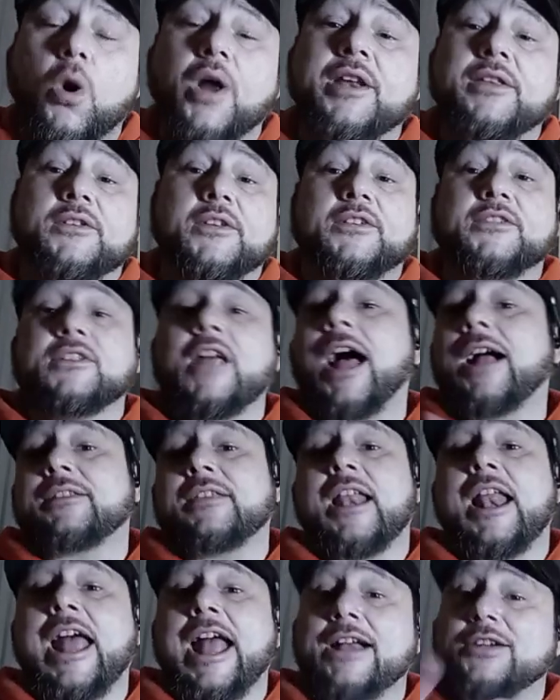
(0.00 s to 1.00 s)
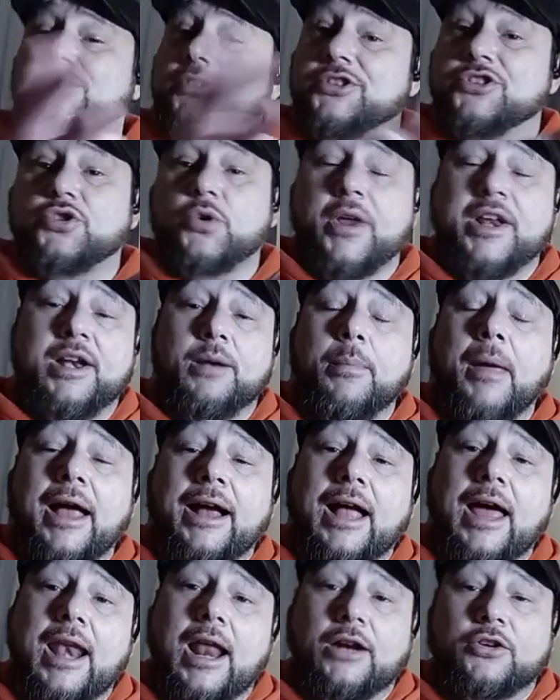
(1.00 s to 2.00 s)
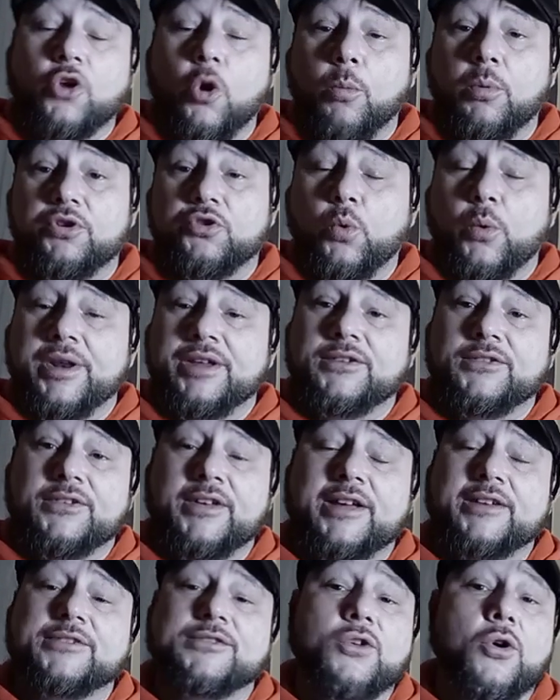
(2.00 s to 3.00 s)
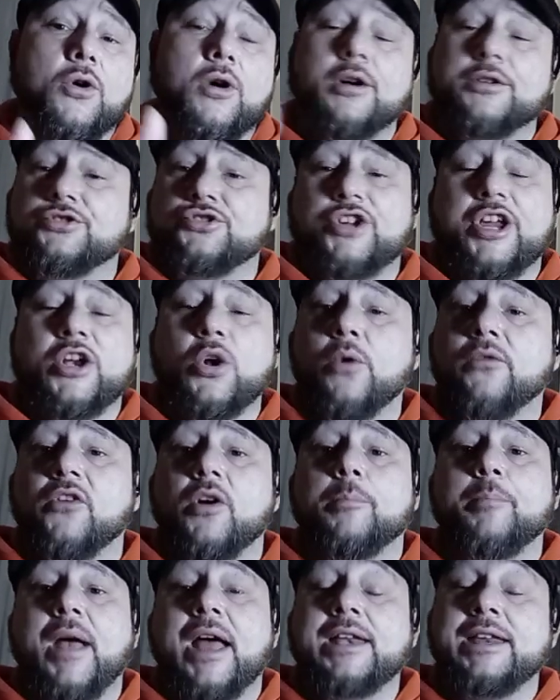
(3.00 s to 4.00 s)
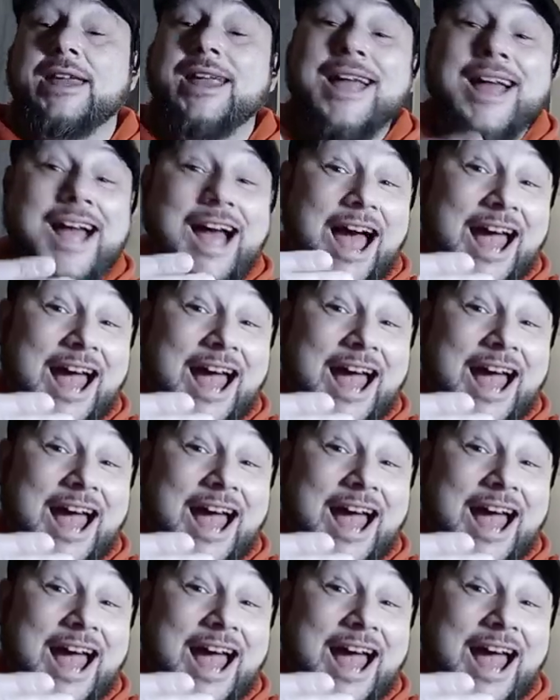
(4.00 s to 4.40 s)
one is a stock that I actually traded back on October 26th, though a shade over a penny.